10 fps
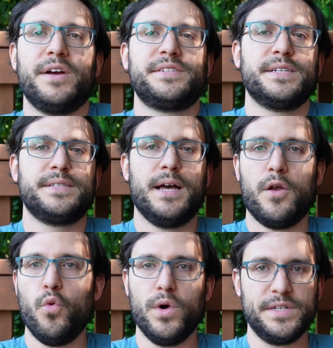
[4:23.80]
pricing is not
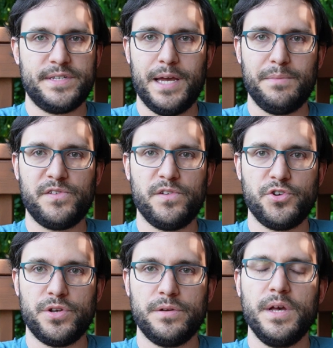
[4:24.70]
a one-time
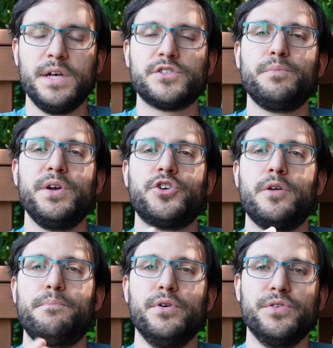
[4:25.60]
decision, so be sure
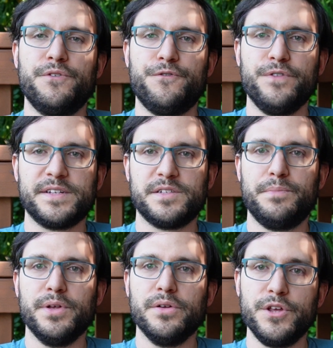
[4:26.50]
to build in
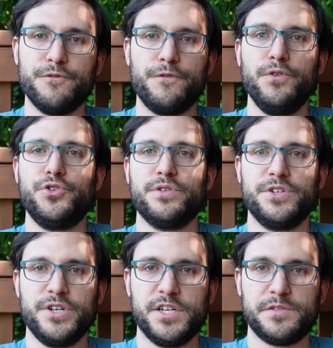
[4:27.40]
flexibility for future
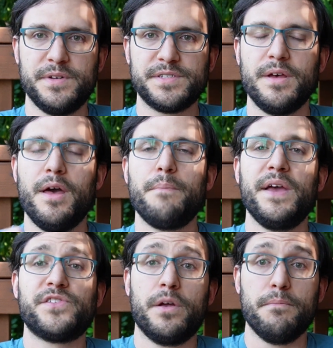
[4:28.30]
adjustments
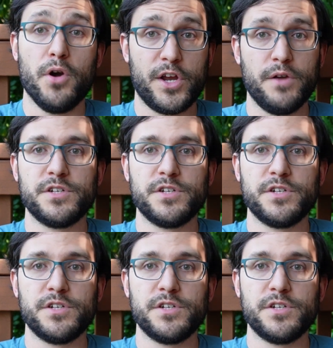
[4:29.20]
based on market